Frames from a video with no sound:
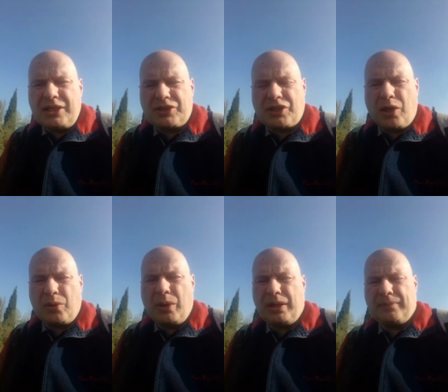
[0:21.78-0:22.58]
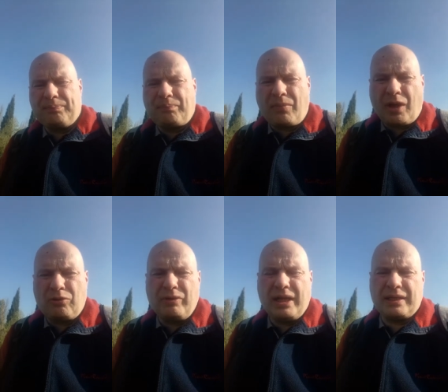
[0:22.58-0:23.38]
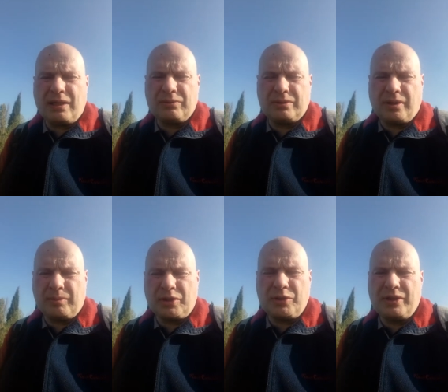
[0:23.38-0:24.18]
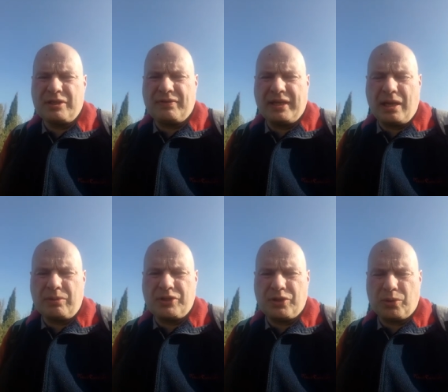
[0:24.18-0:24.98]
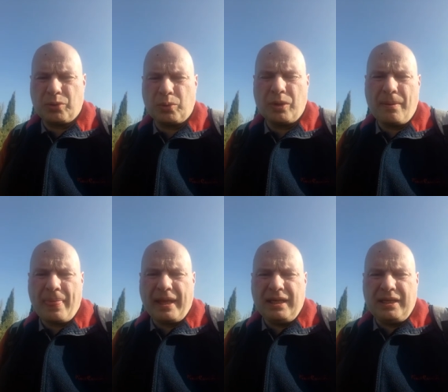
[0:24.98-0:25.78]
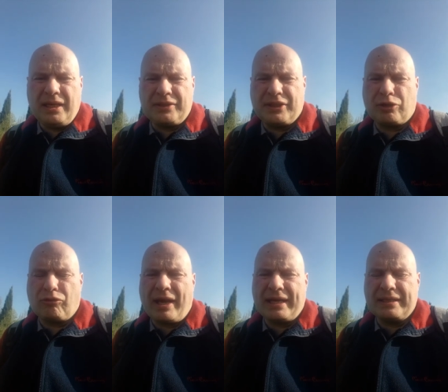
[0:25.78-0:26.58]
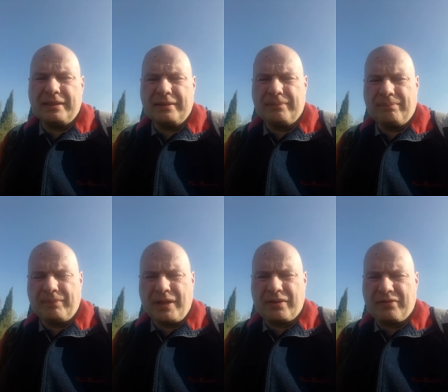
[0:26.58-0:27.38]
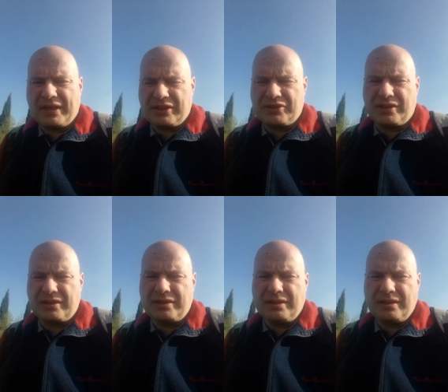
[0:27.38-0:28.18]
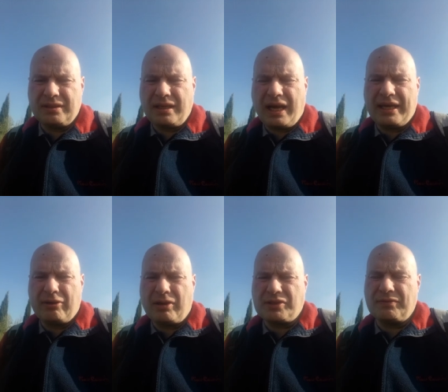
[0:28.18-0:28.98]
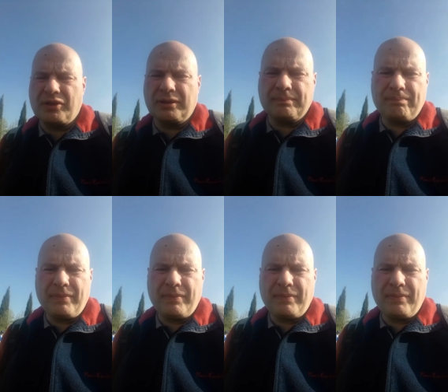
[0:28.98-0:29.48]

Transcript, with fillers: So really I don't, I'm not doing this video to degrade the things that our heroes have done